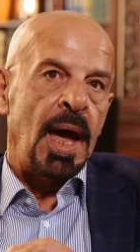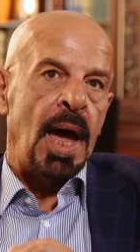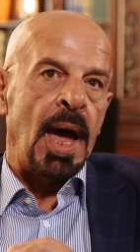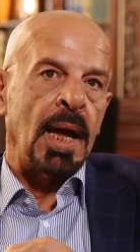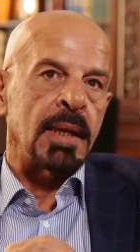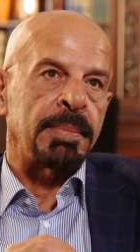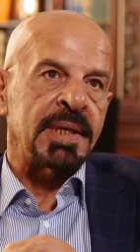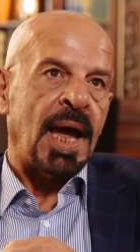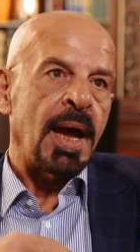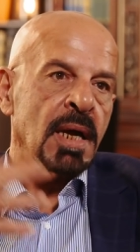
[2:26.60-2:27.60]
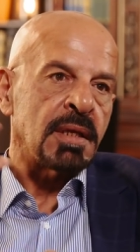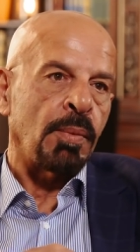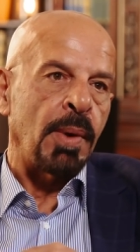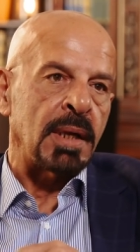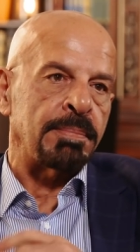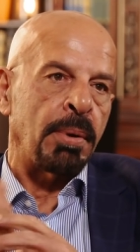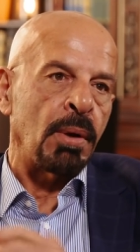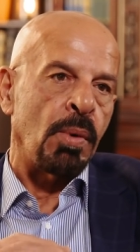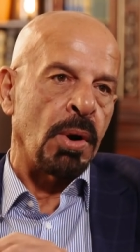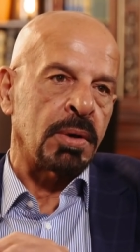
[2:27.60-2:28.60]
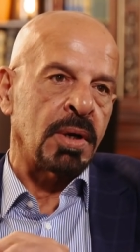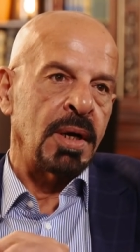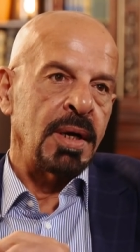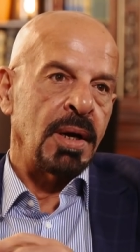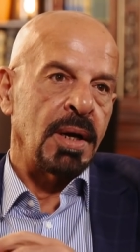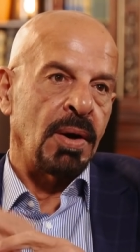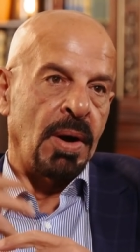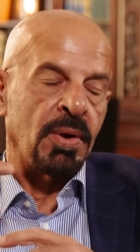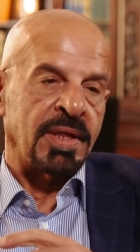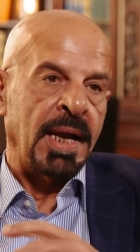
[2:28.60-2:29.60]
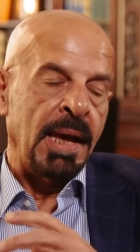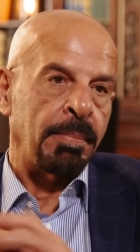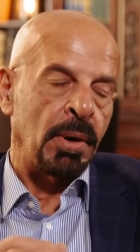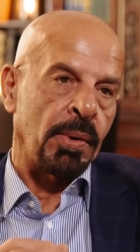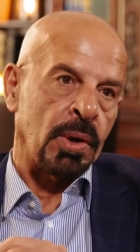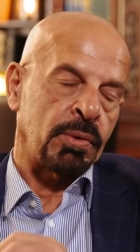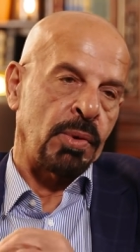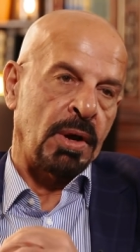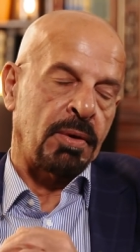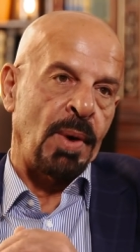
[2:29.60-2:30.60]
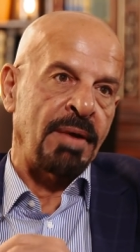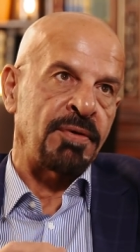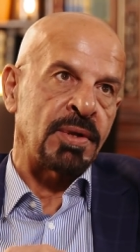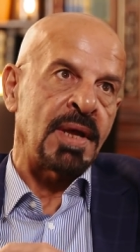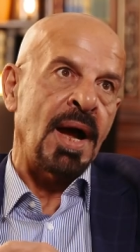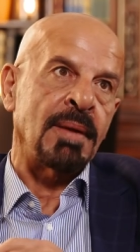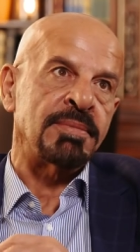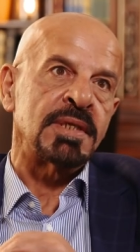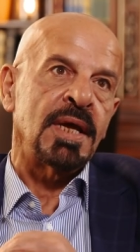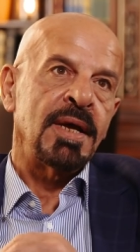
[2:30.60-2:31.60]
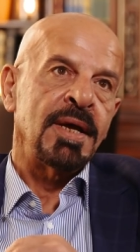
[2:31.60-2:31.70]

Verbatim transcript: And, but I heard the word bulwark or, or the name bulwark quite a few times.